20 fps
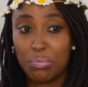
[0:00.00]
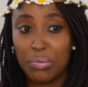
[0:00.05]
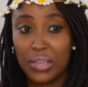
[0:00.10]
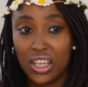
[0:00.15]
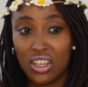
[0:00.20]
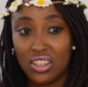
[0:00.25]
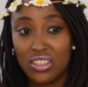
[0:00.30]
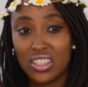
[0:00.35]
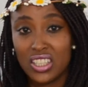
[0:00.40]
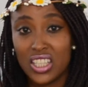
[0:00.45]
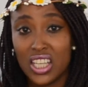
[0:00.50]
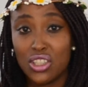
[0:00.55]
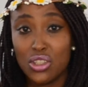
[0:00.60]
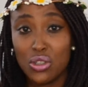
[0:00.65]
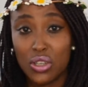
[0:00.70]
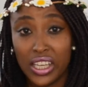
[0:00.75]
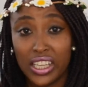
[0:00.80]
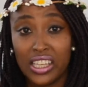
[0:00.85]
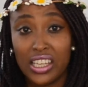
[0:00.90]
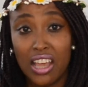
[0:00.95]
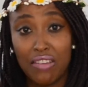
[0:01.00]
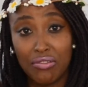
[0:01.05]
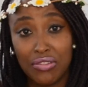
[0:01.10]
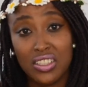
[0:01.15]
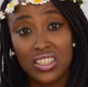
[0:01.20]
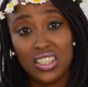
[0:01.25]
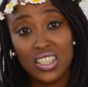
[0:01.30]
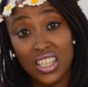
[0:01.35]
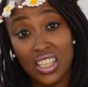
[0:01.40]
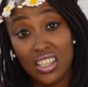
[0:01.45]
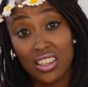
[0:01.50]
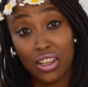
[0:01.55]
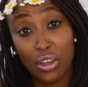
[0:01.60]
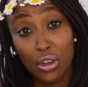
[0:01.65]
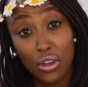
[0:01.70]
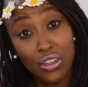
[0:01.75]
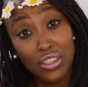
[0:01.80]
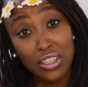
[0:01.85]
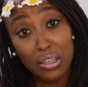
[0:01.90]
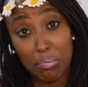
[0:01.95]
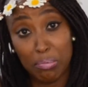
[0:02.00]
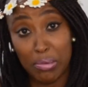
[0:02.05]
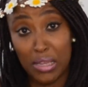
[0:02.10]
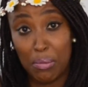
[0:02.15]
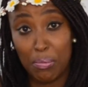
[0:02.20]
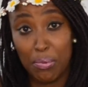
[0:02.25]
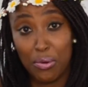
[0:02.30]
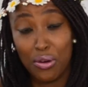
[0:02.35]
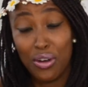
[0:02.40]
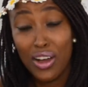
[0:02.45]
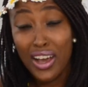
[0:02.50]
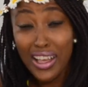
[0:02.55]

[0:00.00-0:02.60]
because then you can never see the good in people.